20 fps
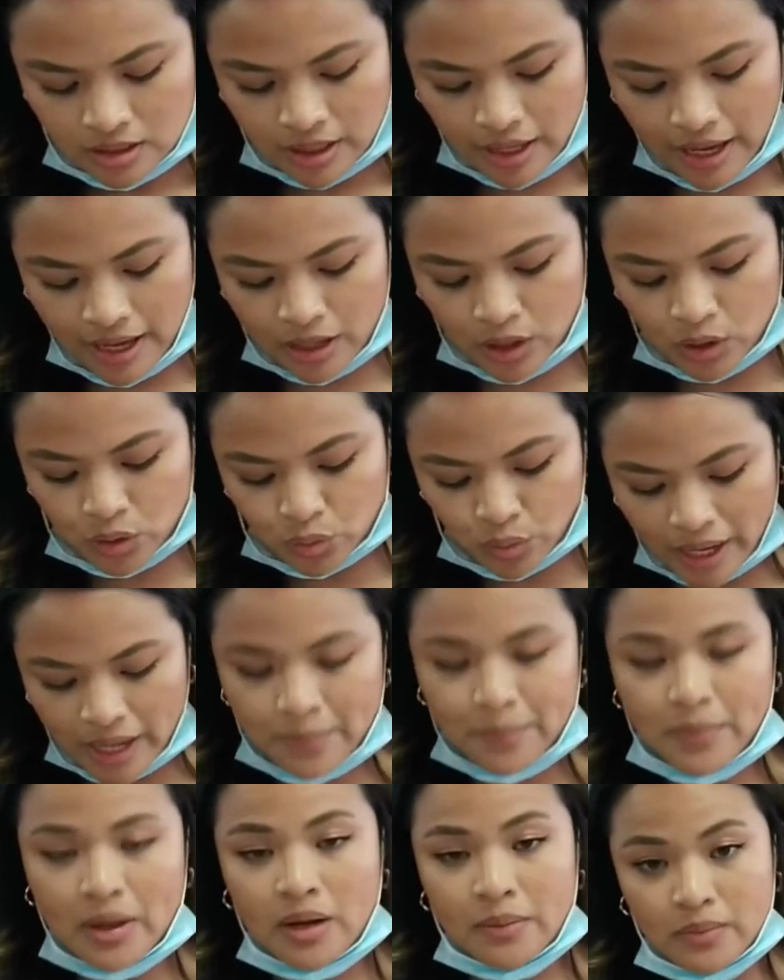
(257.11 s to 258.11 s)
Okay,
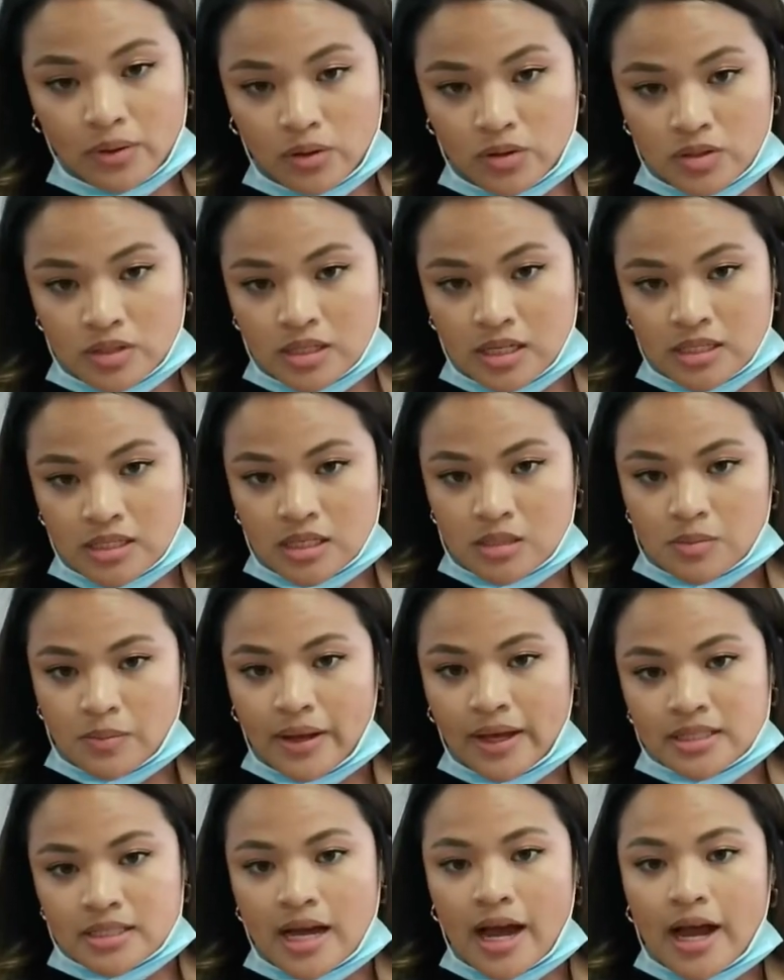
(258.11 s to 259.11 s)
Grandma Moses is my
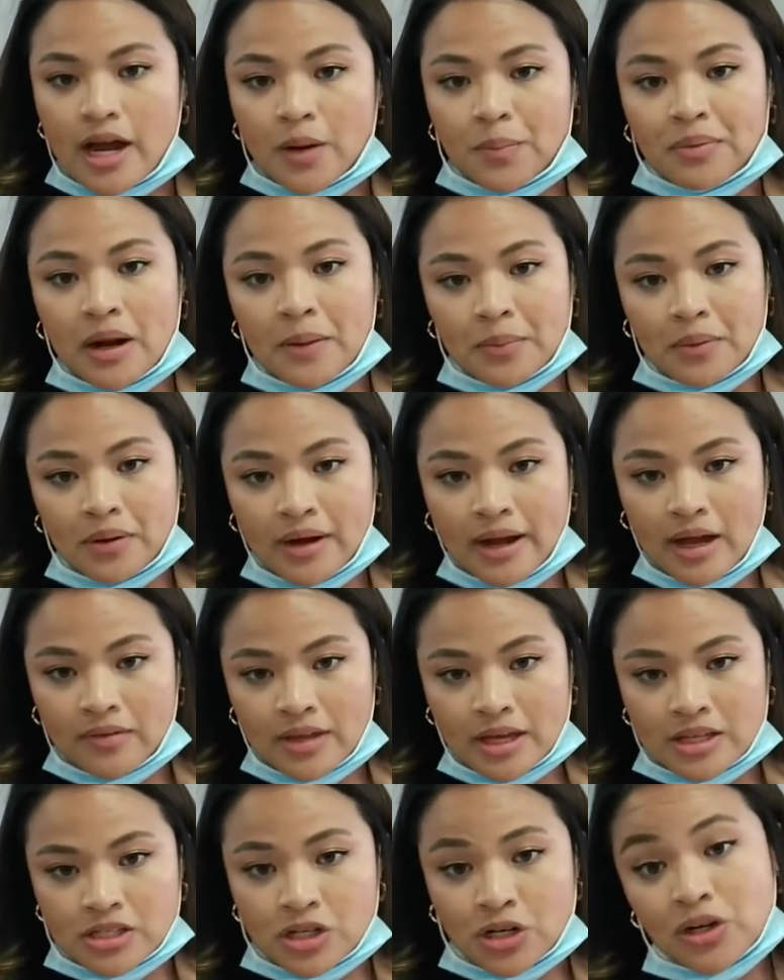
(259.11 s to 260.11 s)
entire proper noun.
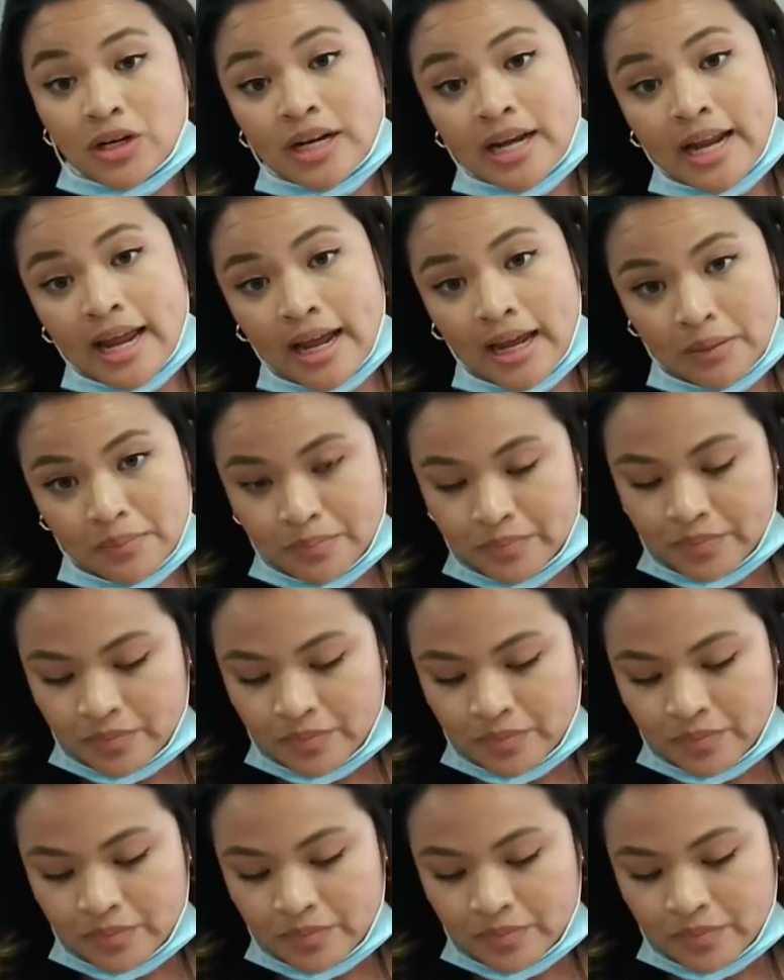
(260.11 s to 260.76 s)
That's her name.